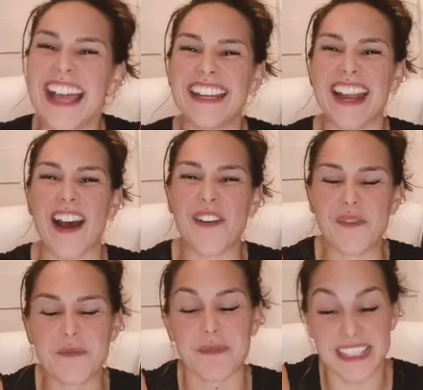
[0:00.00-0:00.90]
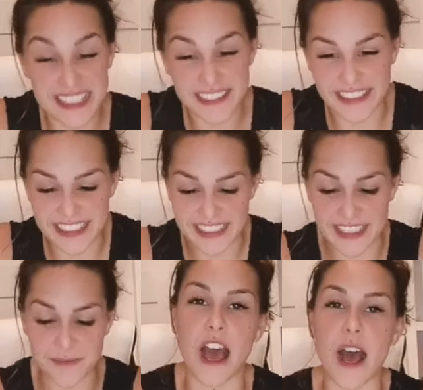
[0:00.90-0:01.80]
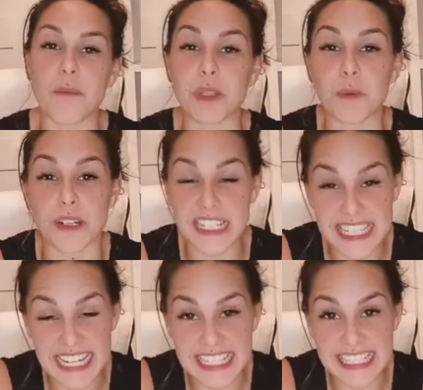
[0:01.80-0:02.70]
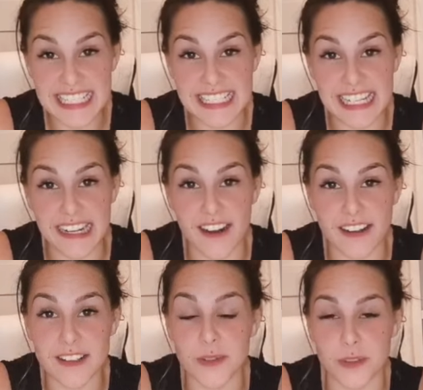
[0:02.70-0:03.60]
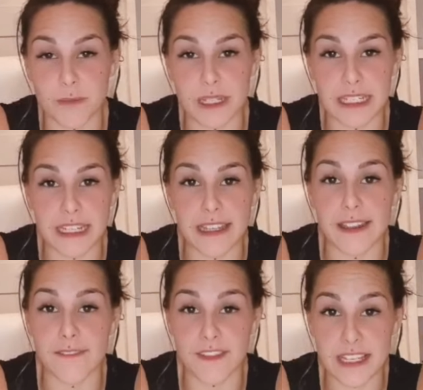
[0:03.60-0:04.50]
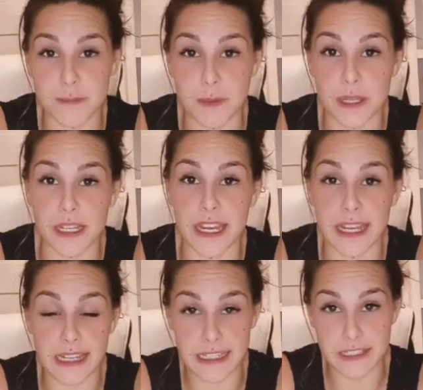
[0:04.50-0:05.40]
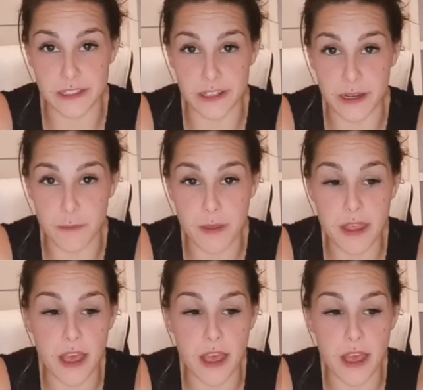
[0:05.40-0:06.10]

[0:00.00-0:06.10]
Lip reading: No, but seriously, you want to stay consistent on social media and Facebook and Instagram.